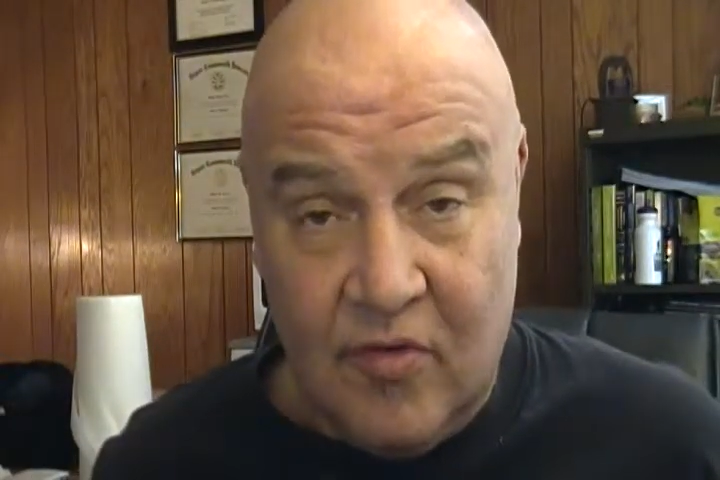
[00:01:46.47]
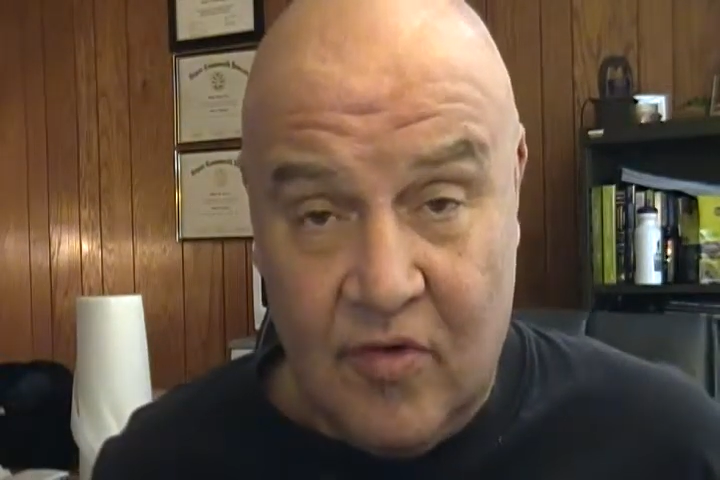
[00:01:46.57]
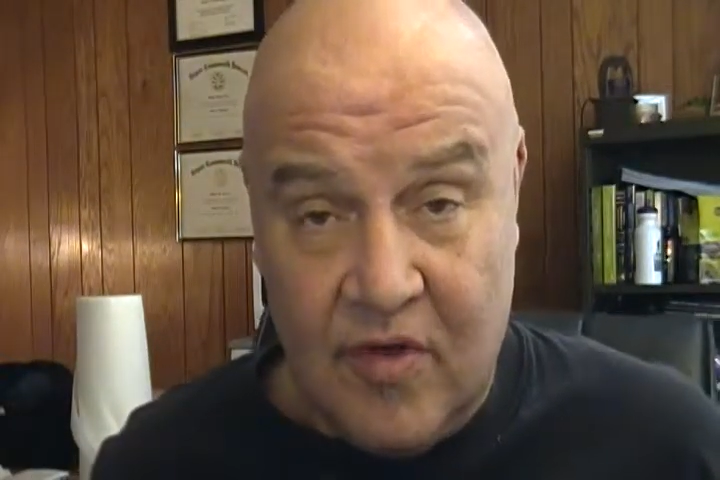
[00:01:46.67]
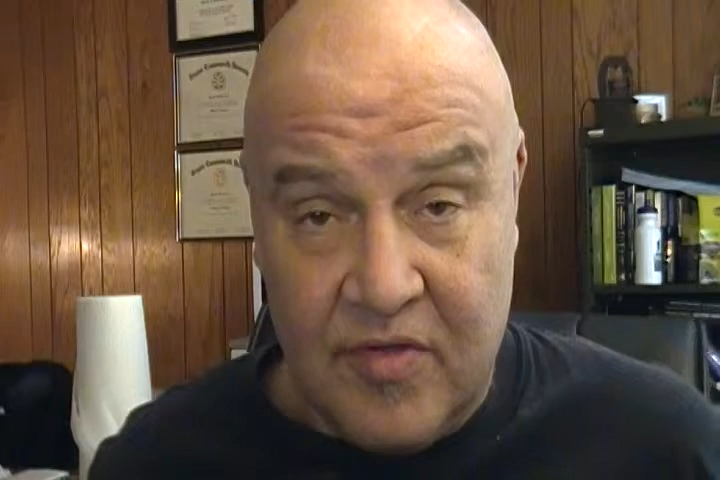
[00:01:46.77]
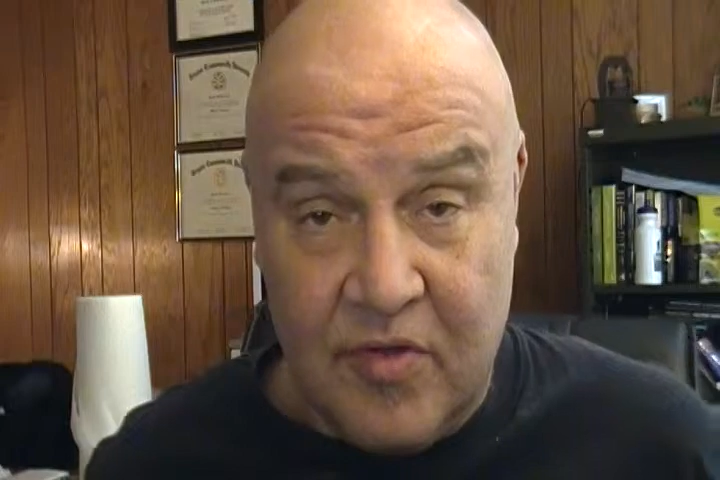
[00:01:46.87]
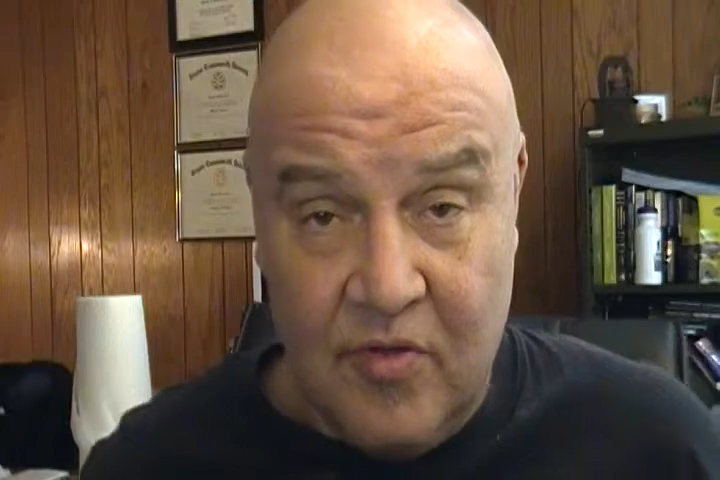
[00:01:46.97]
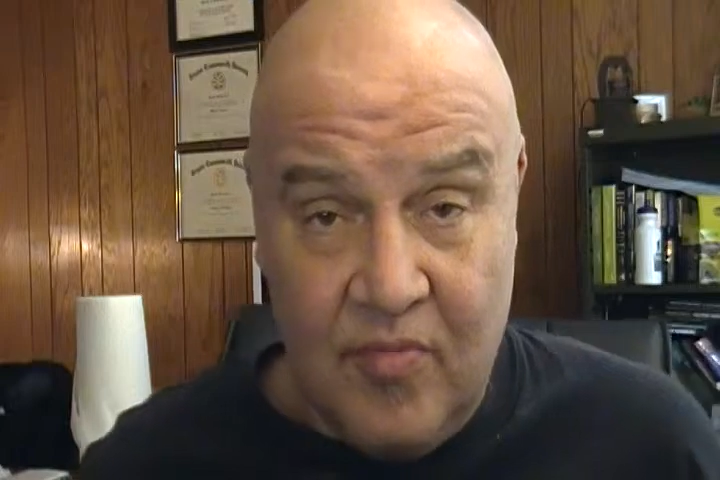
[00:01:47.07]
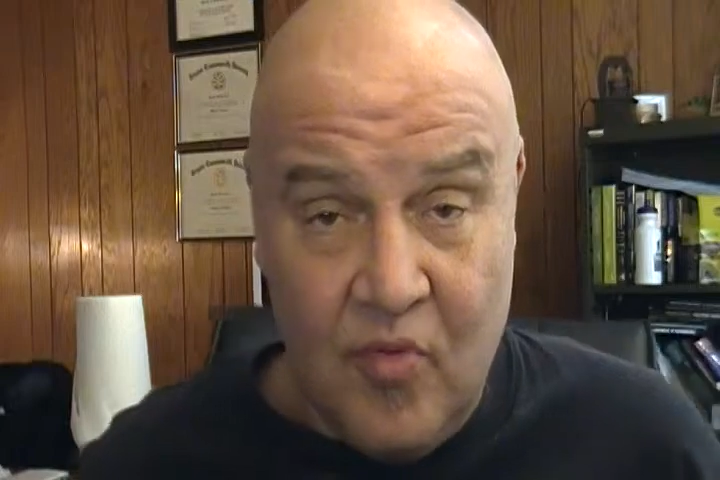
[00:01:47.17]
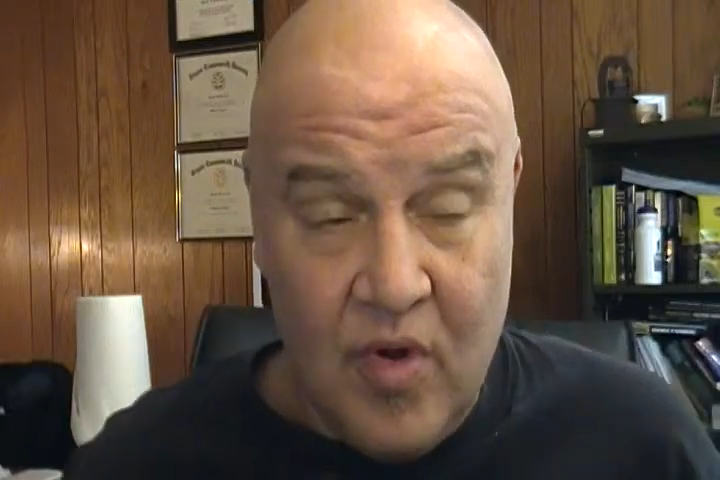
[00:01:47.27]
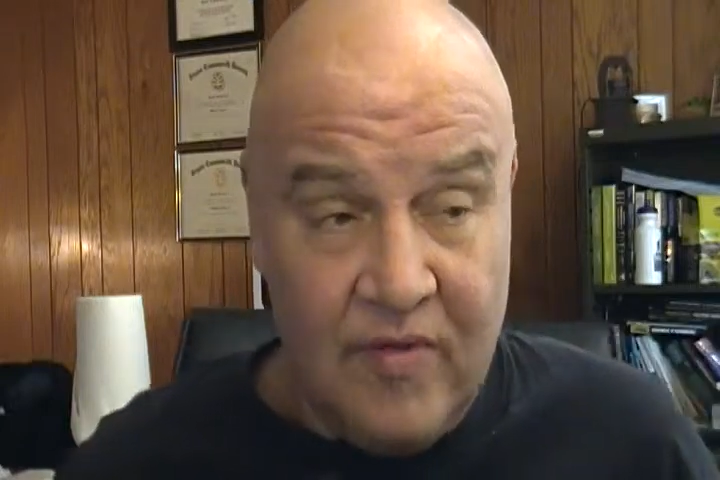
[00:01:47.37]
worth
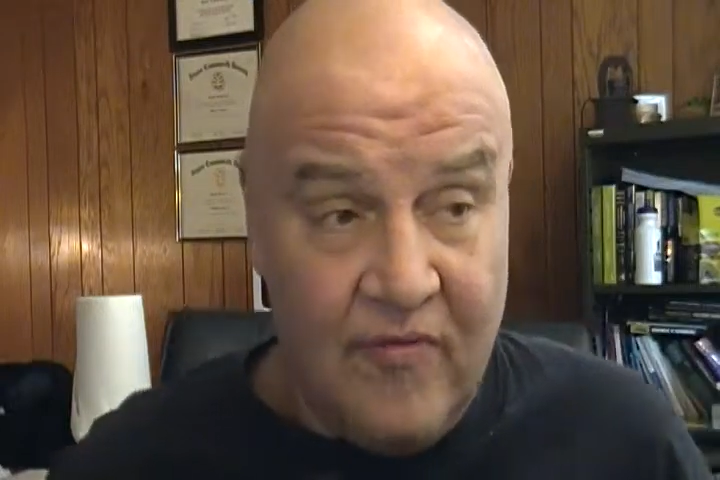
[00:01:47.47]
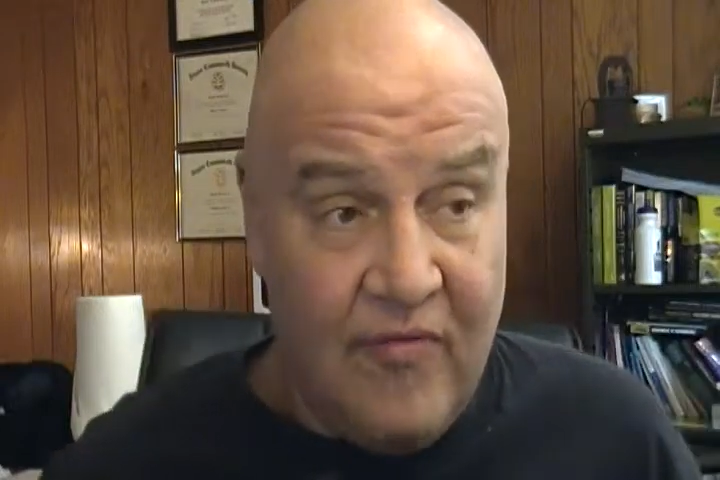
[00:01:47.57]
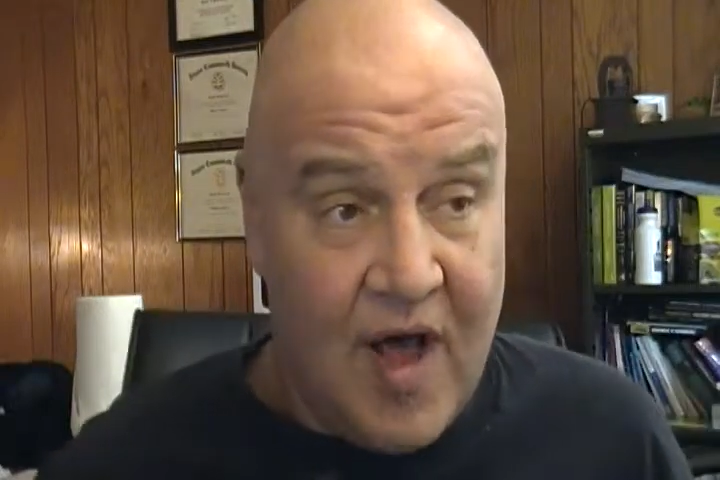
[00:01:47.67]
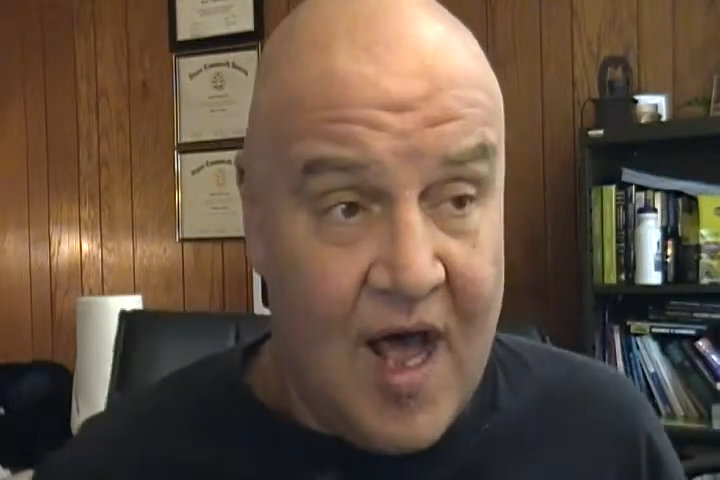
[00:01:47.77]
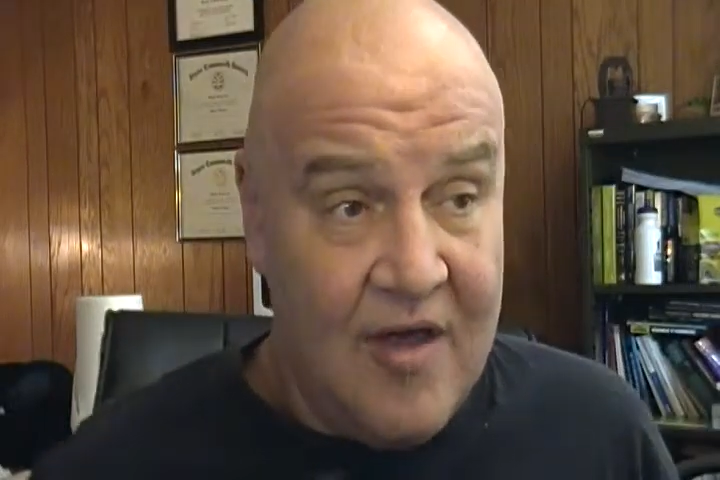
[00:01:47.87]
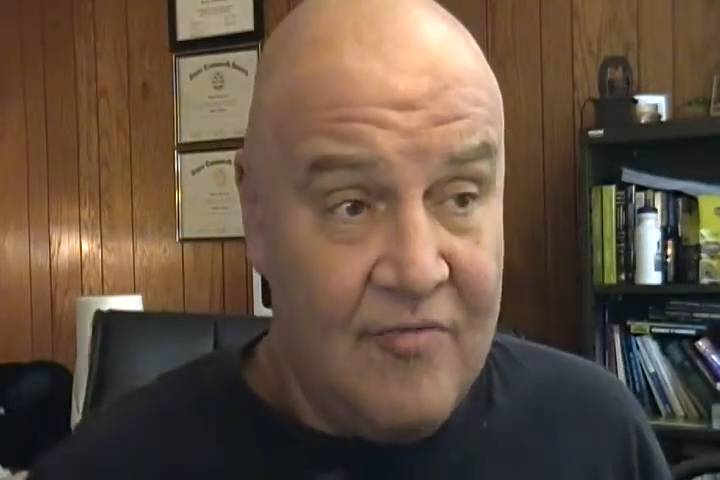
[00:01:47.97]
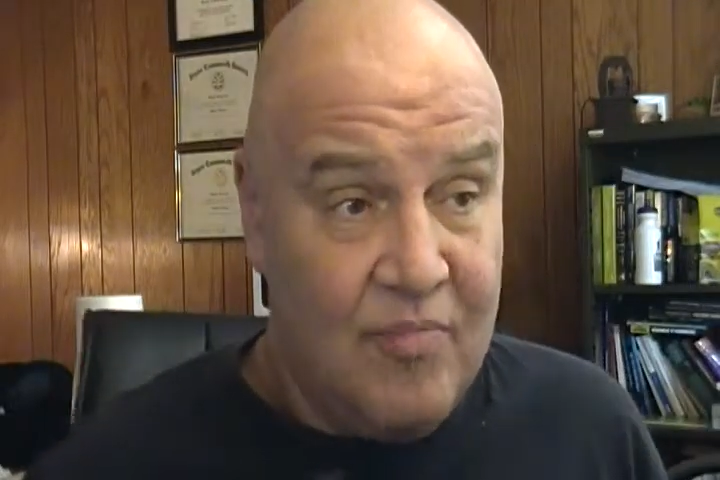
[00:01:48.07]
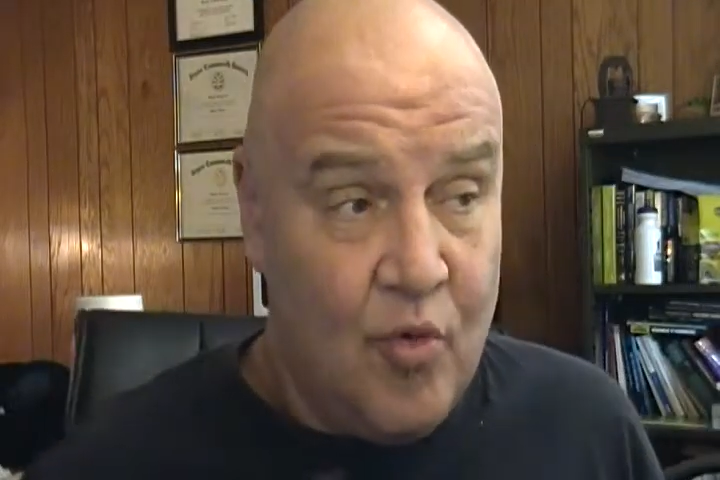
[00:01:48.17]
2.5